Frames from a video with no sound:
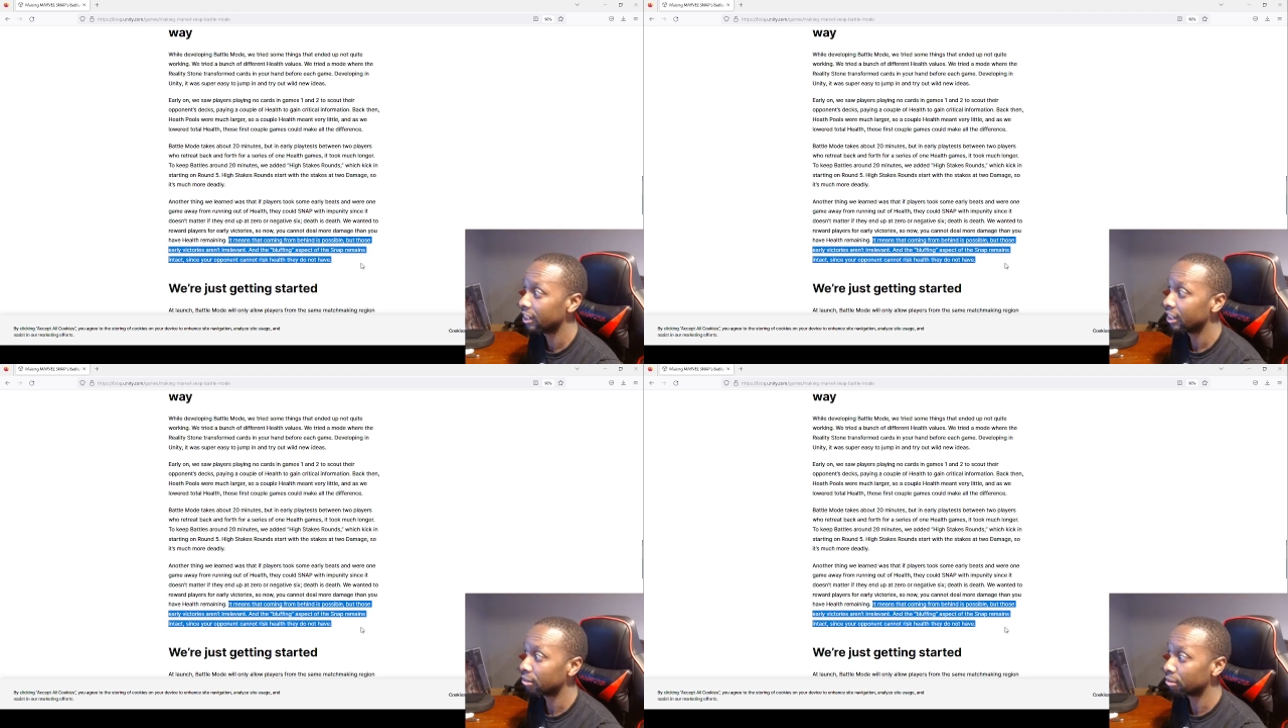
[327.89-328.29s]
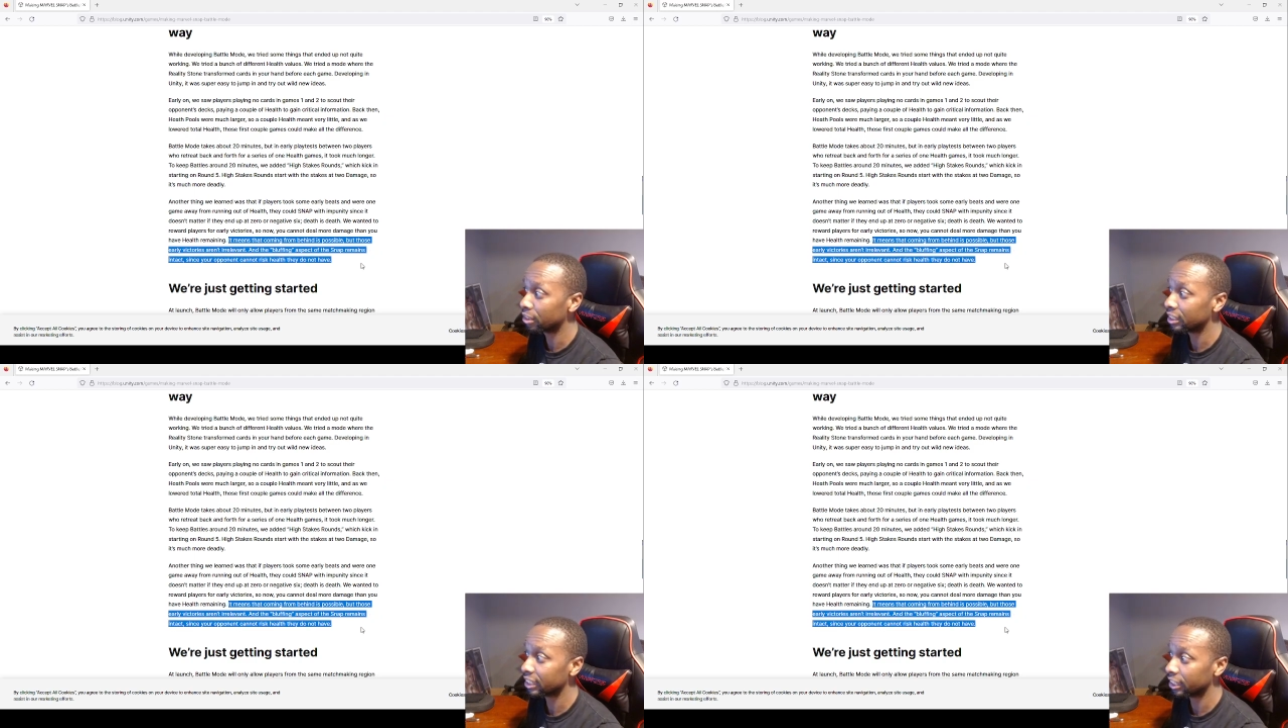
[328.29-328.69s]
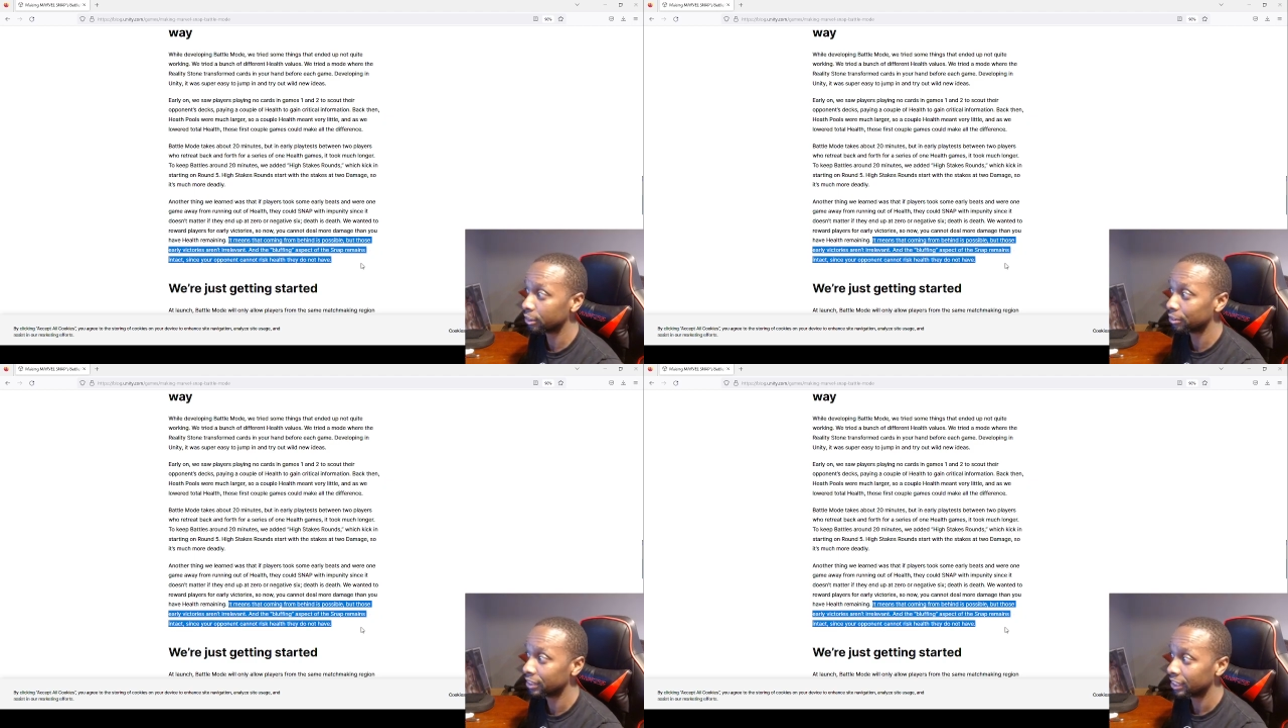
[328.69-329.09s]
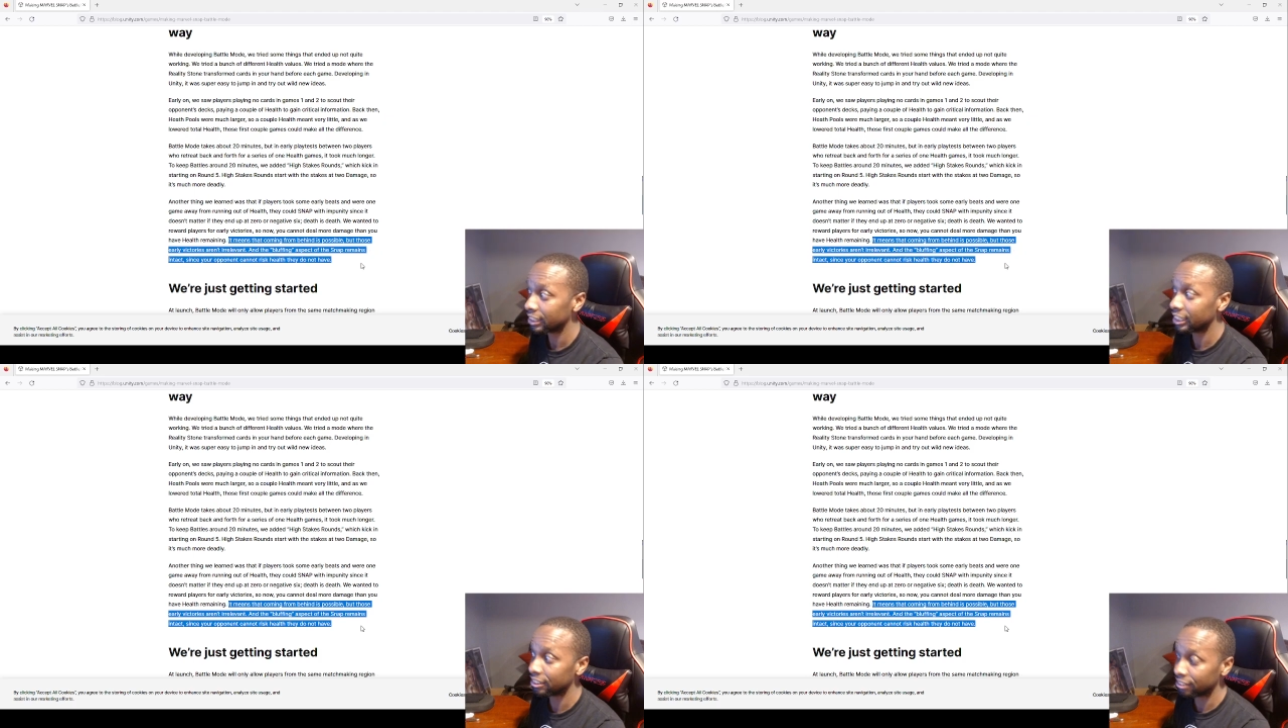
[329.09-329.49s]
risk health they
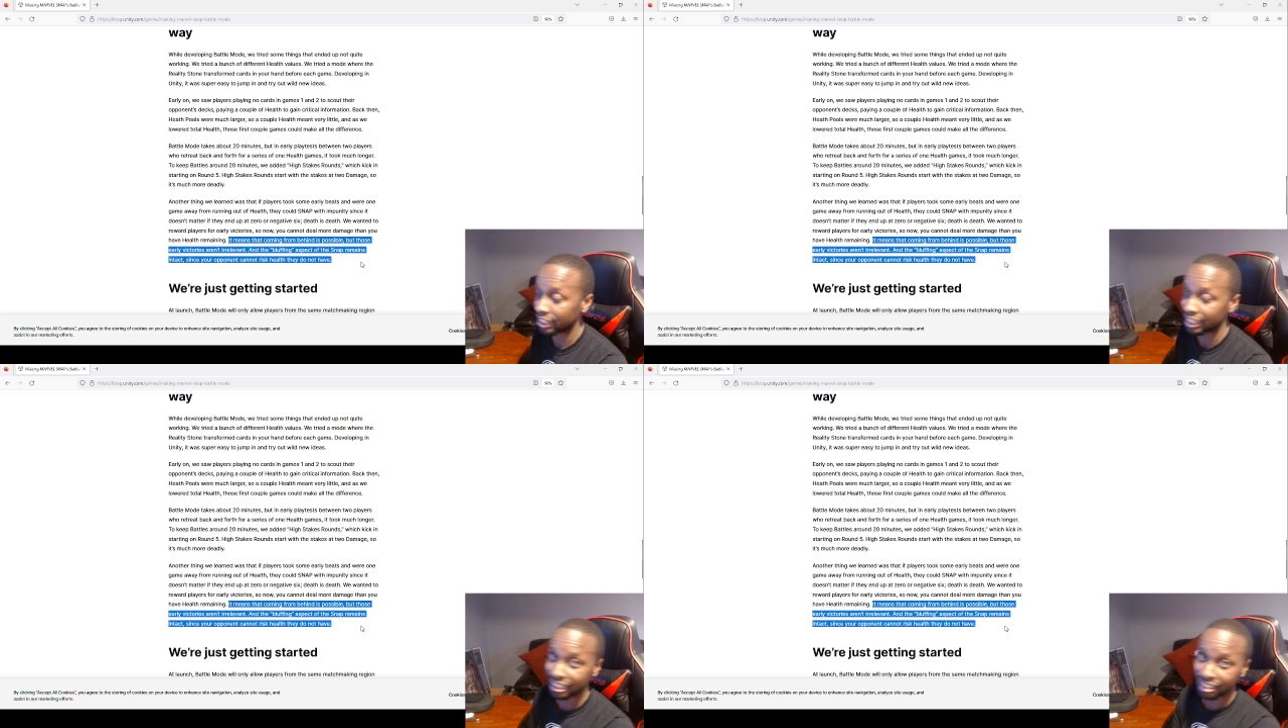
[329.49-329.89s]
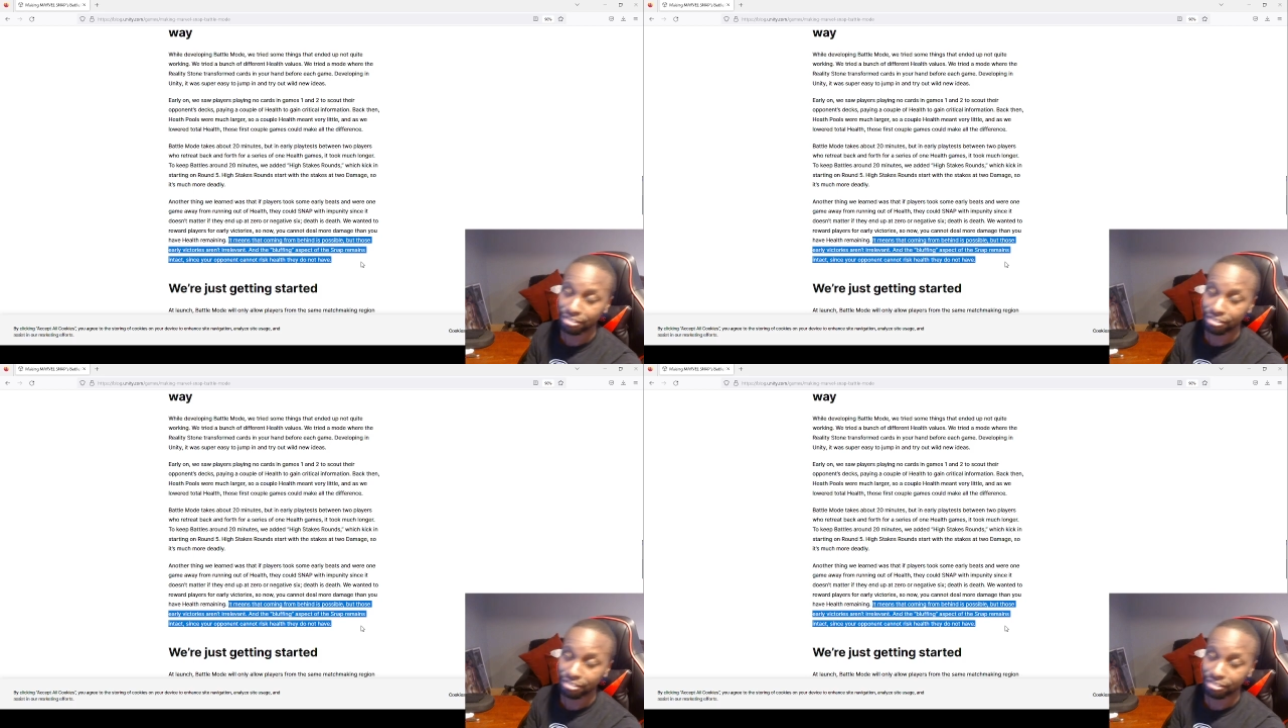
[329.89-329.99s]
do not have.